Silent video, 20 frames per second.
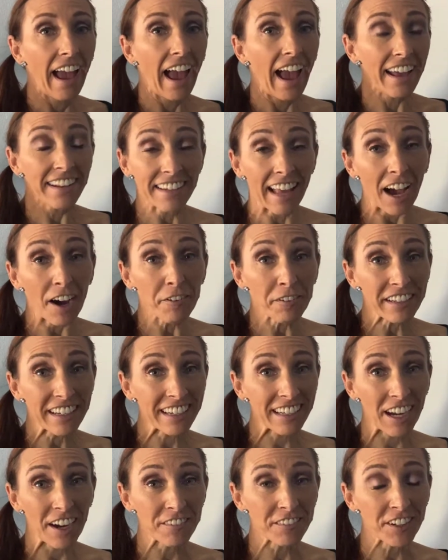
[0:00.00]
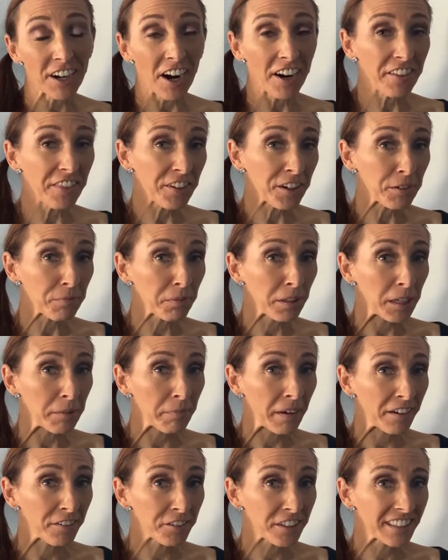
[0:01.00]
And now we can cover our third plate
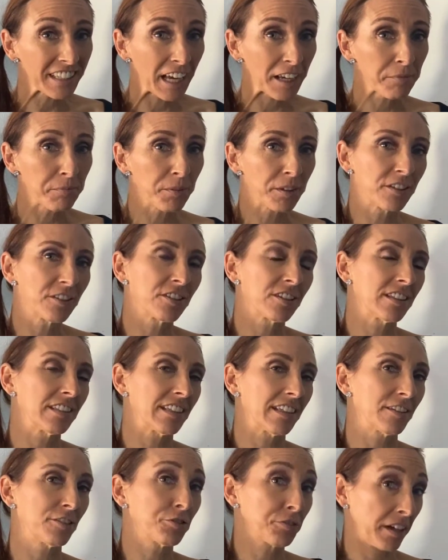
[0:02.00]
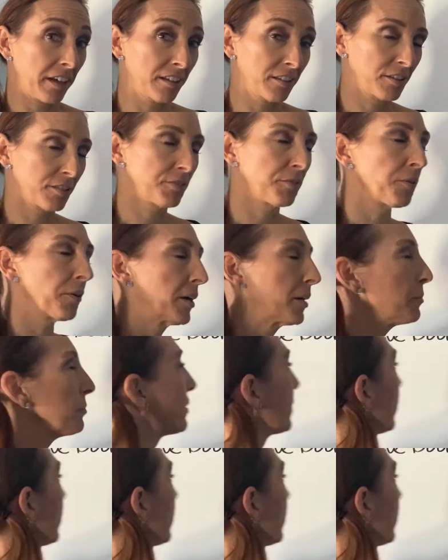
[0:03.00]
boundary type, which is a transform